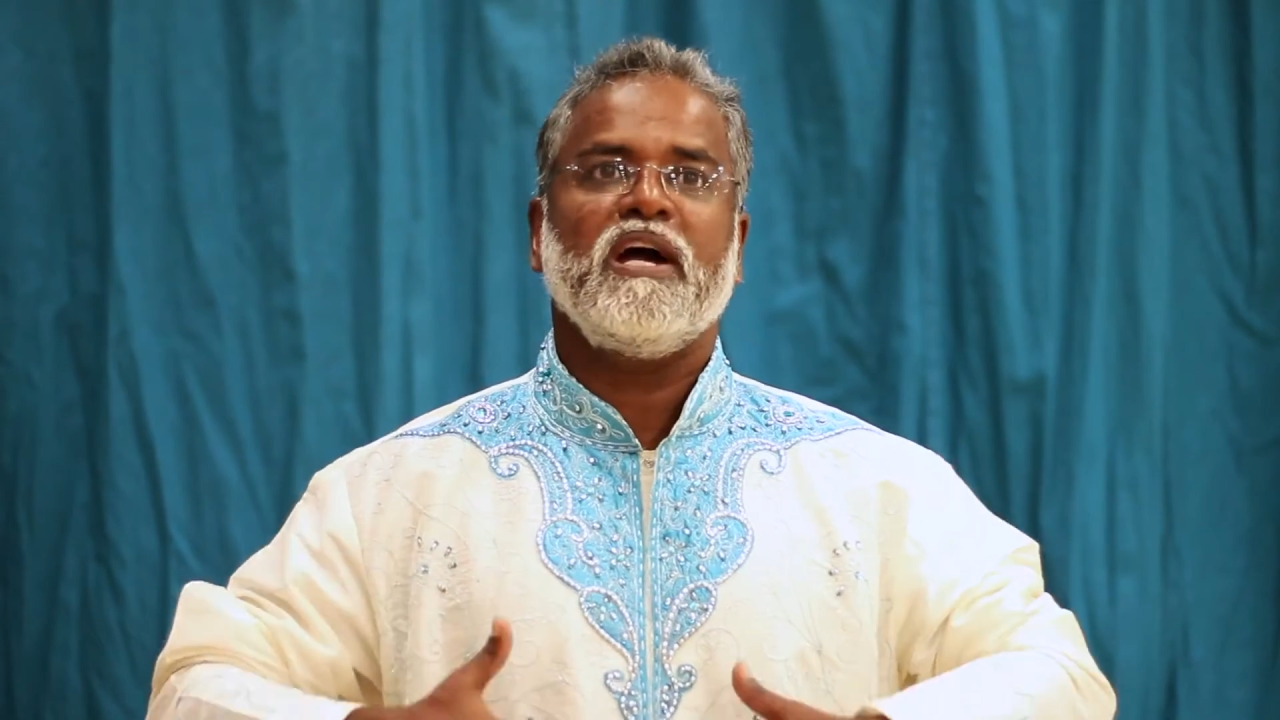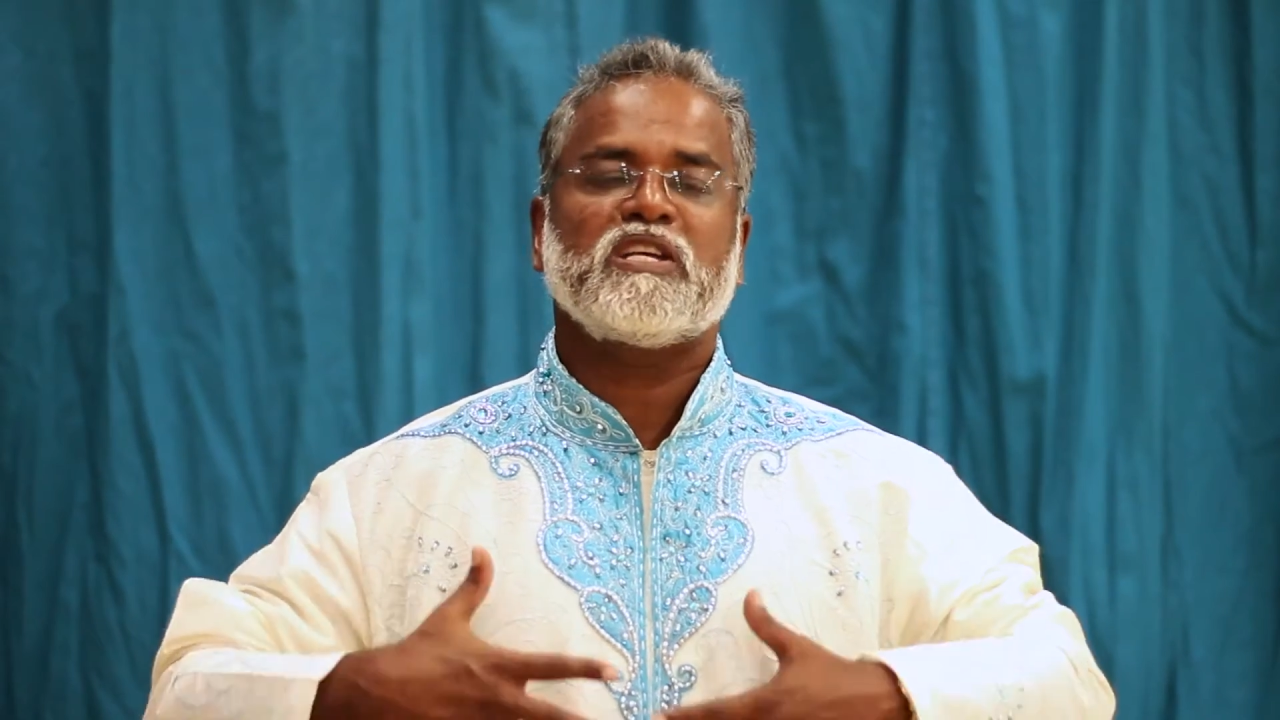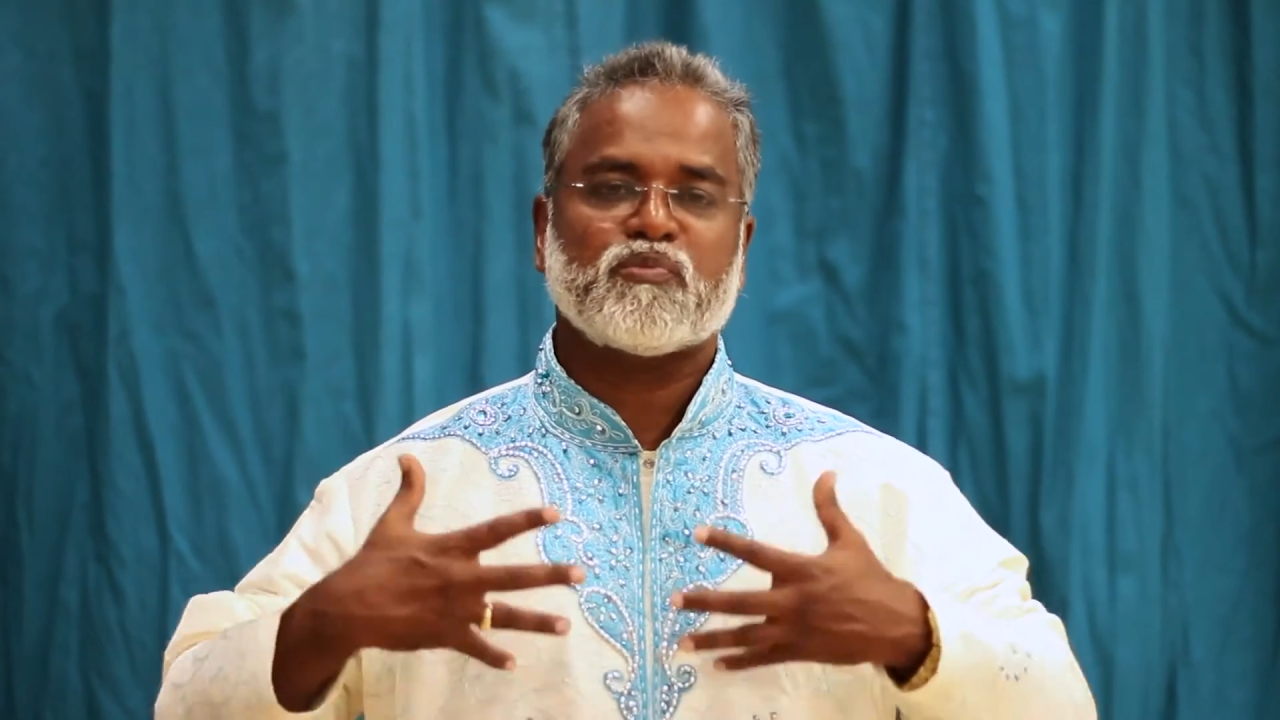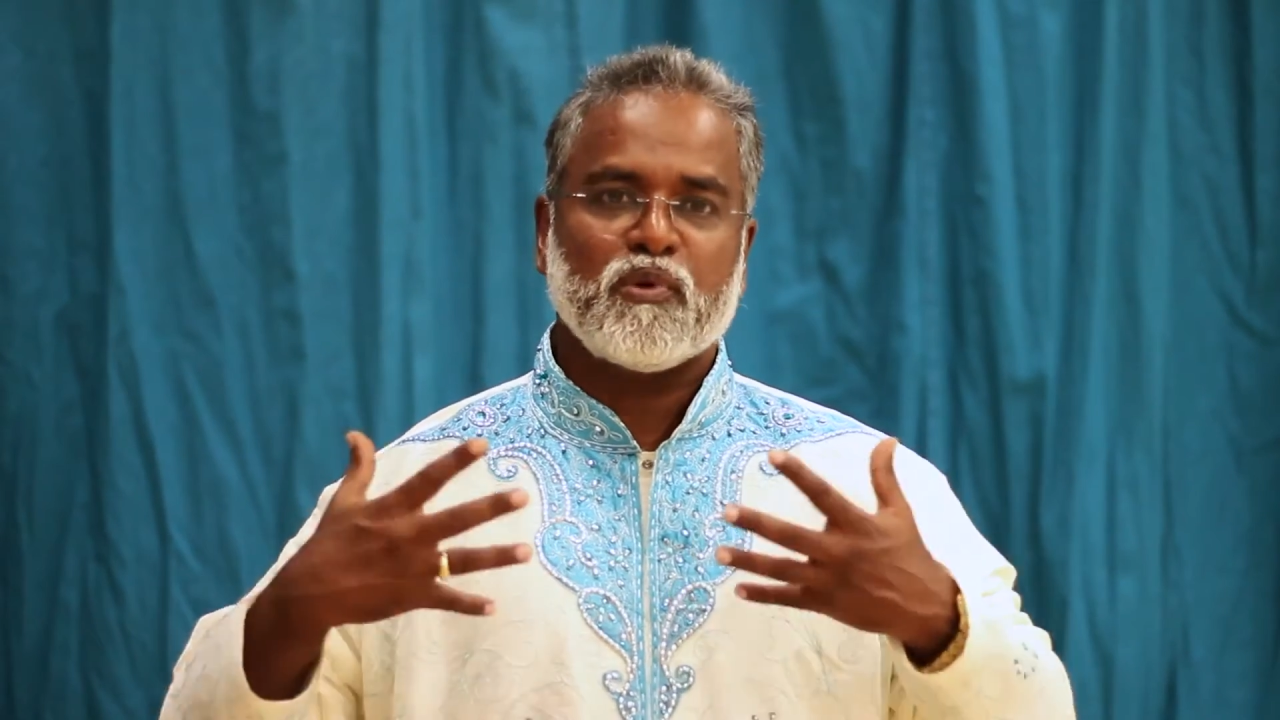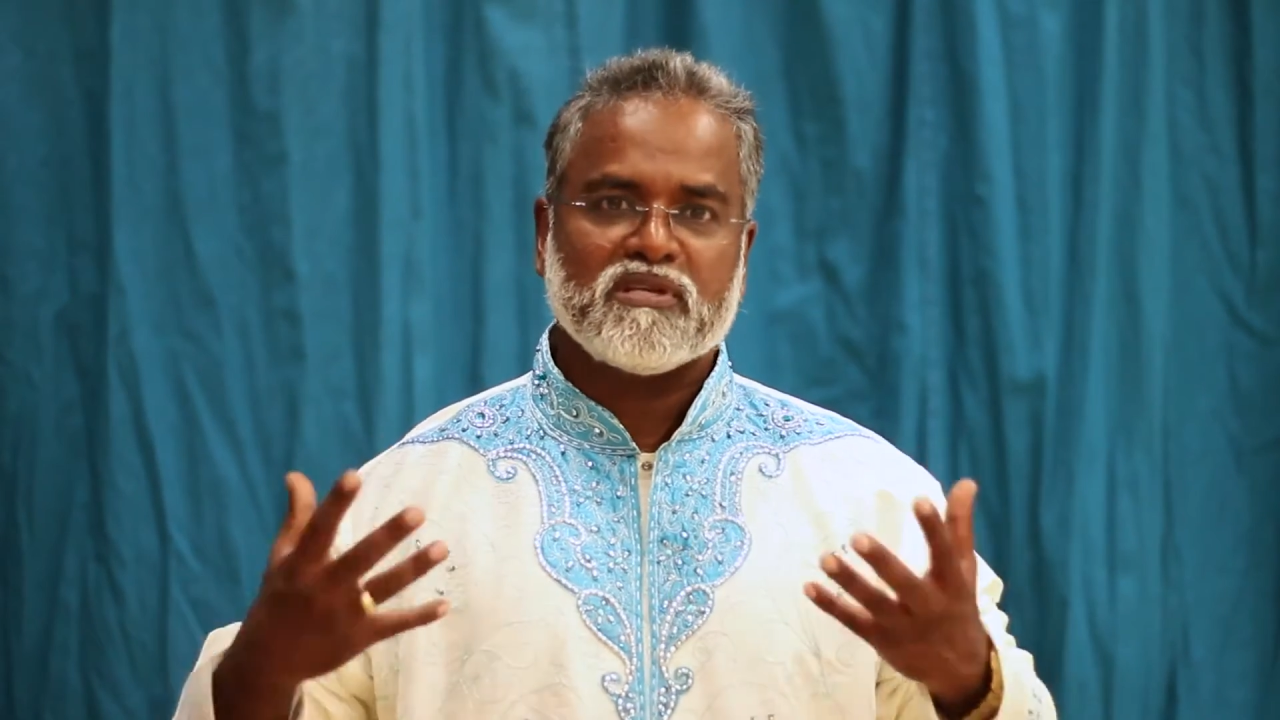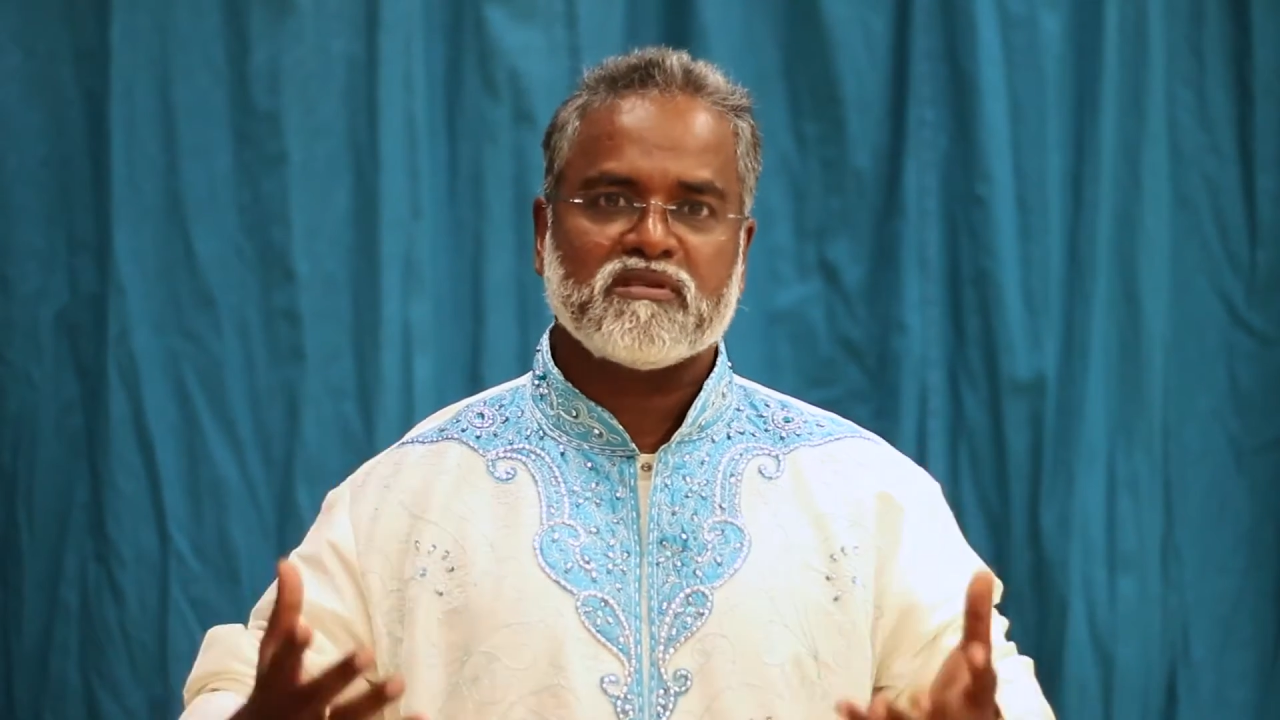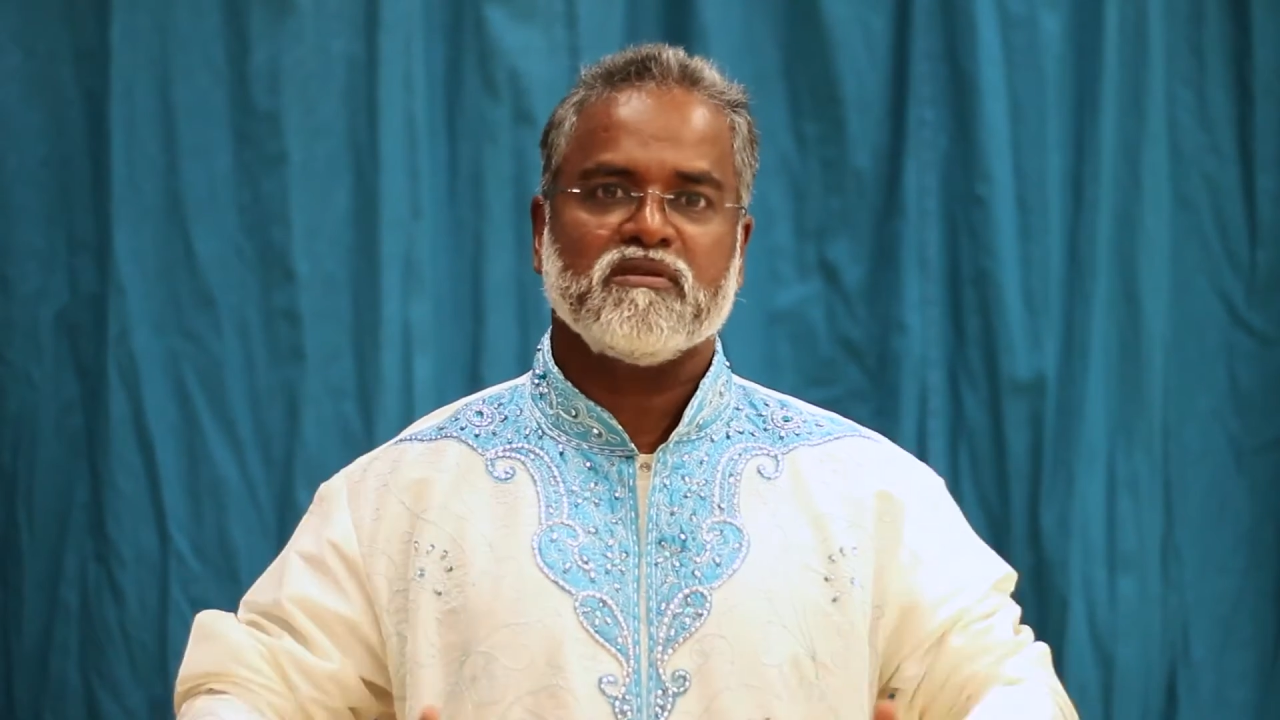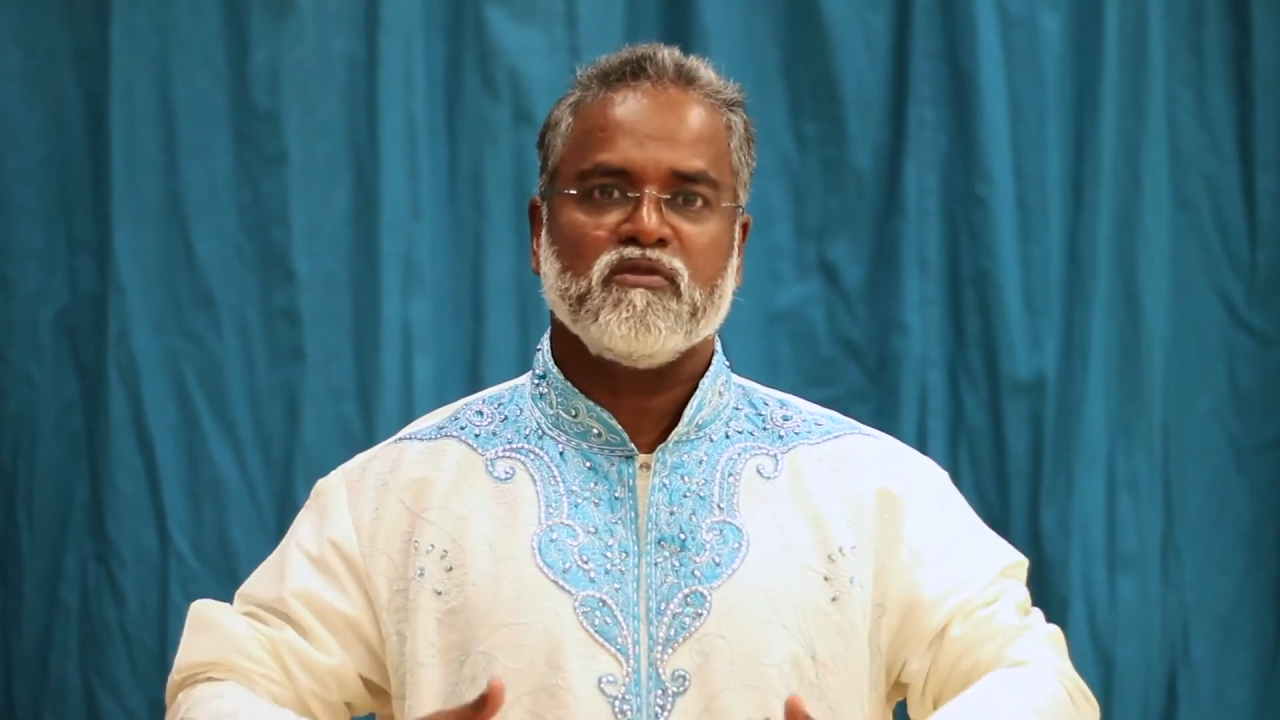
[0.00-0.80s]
express